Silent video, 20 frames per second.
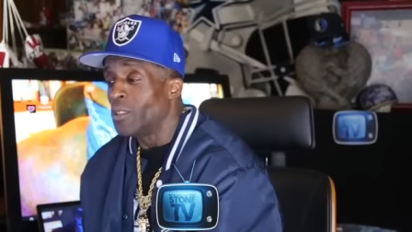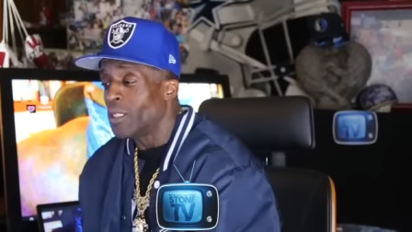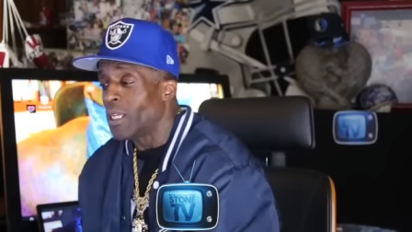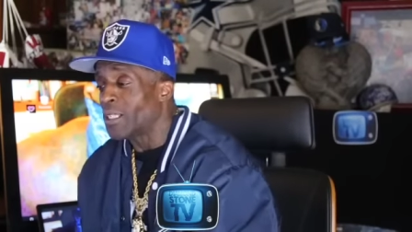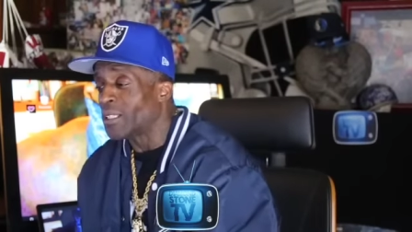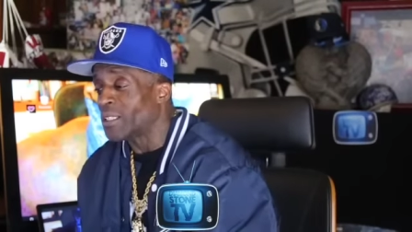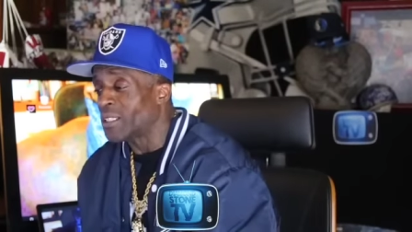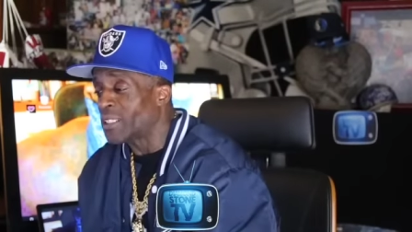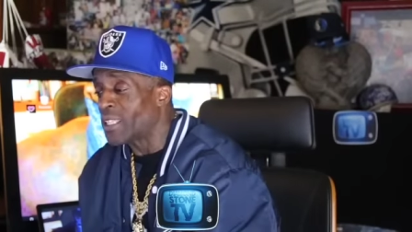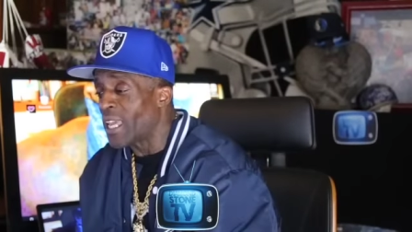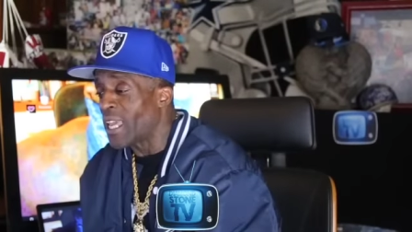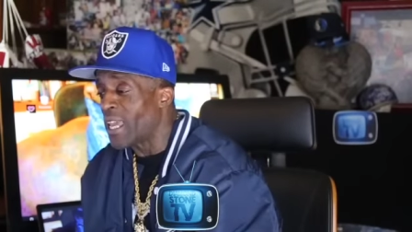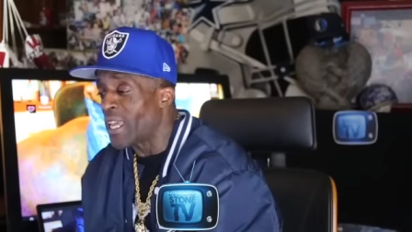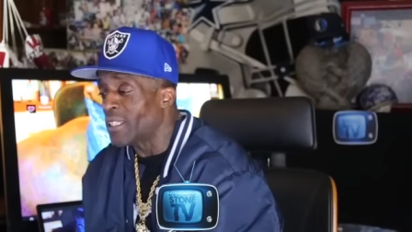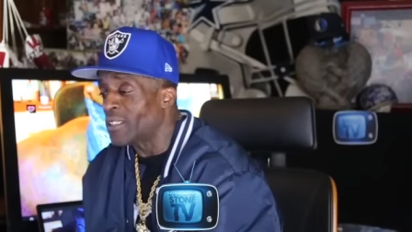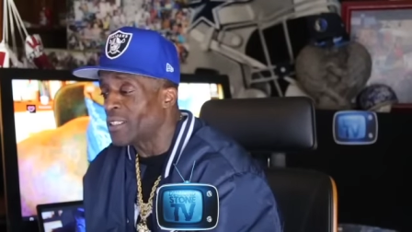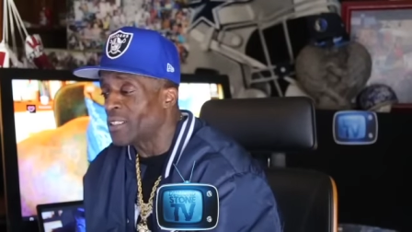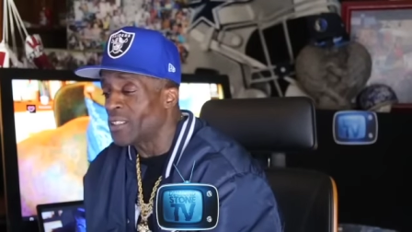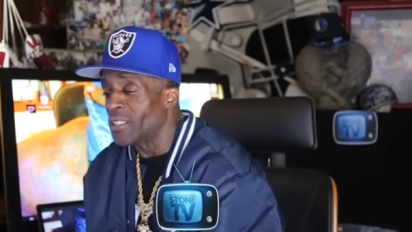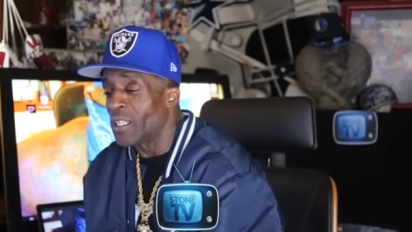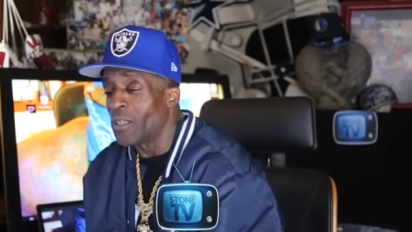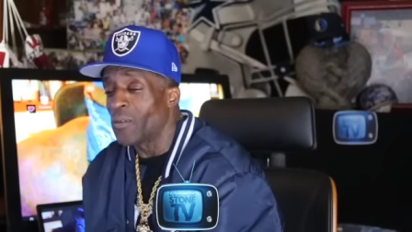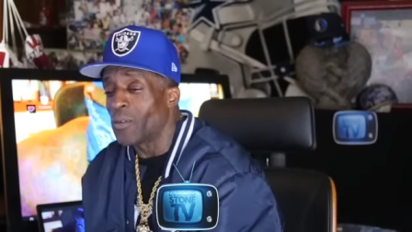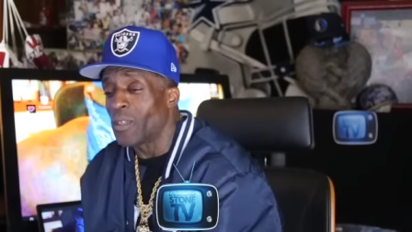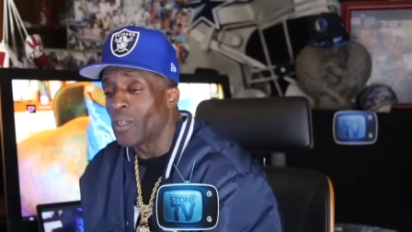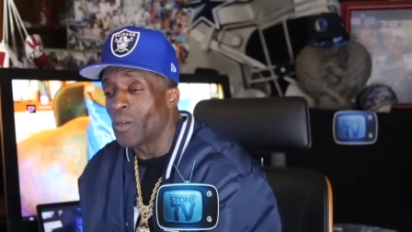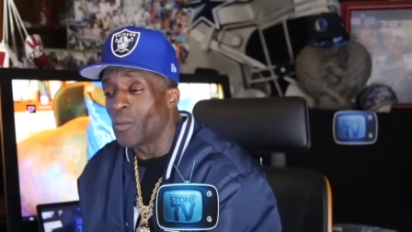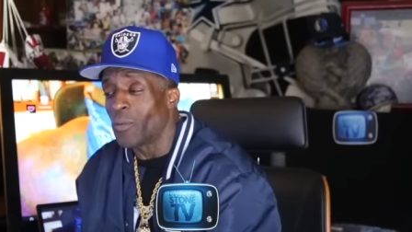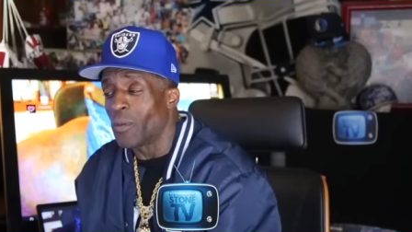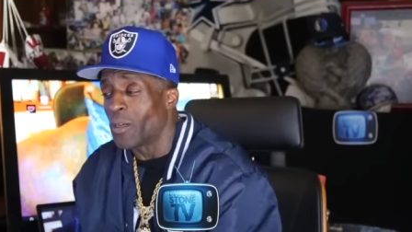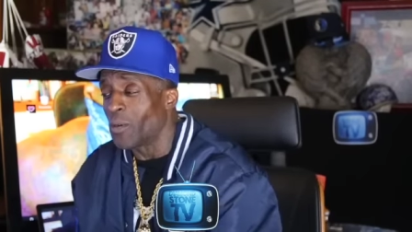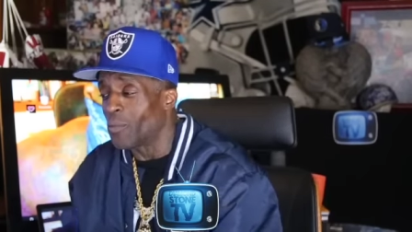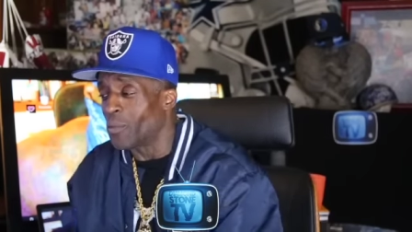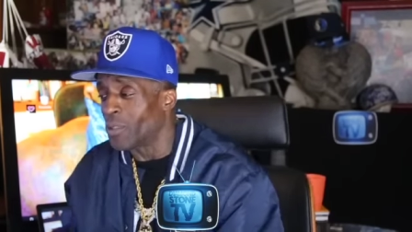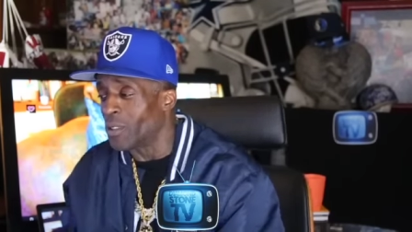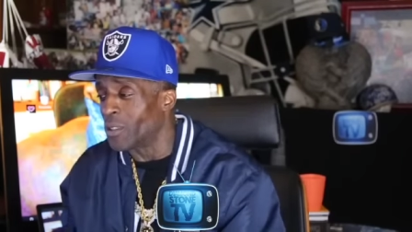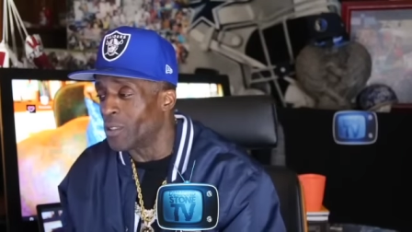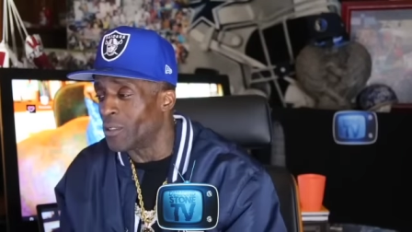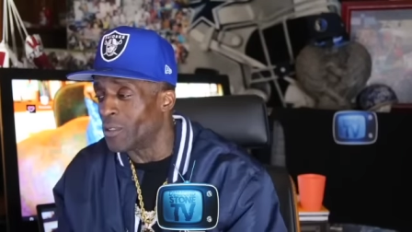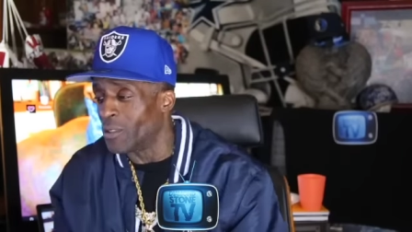That's a sad scenario, man,
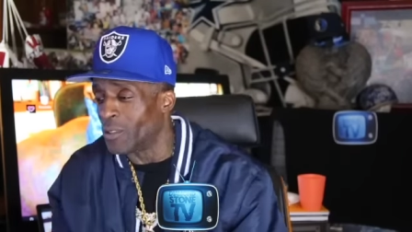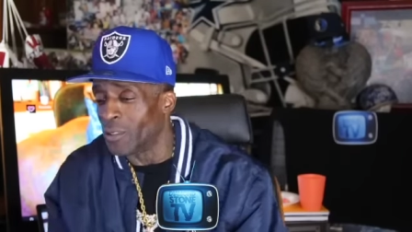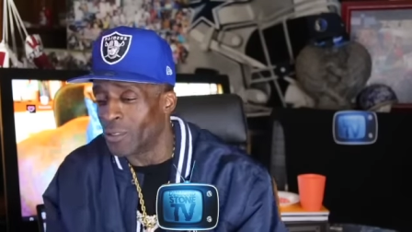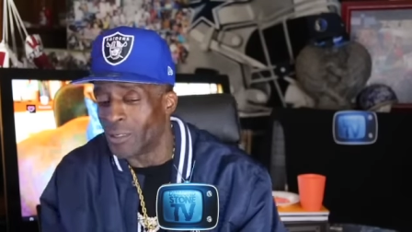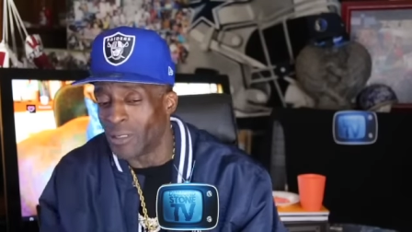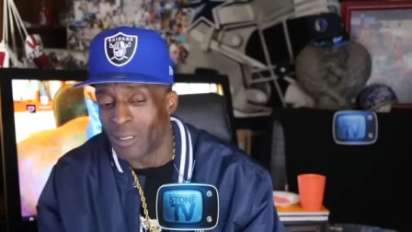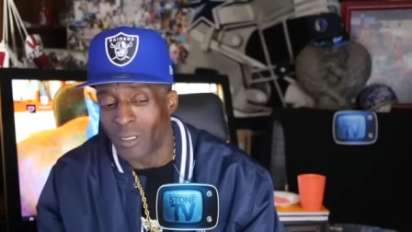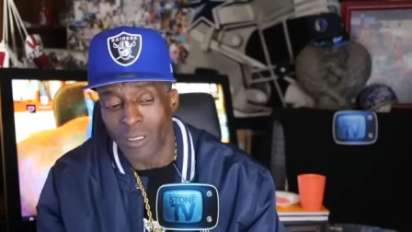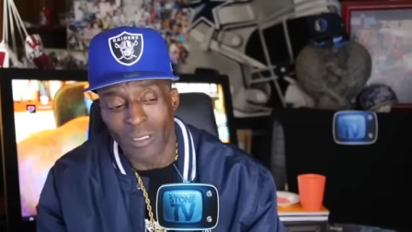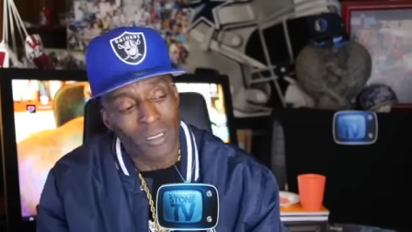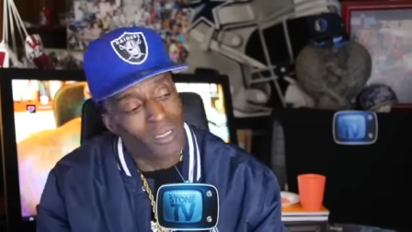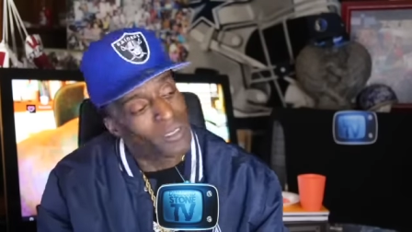but yeah.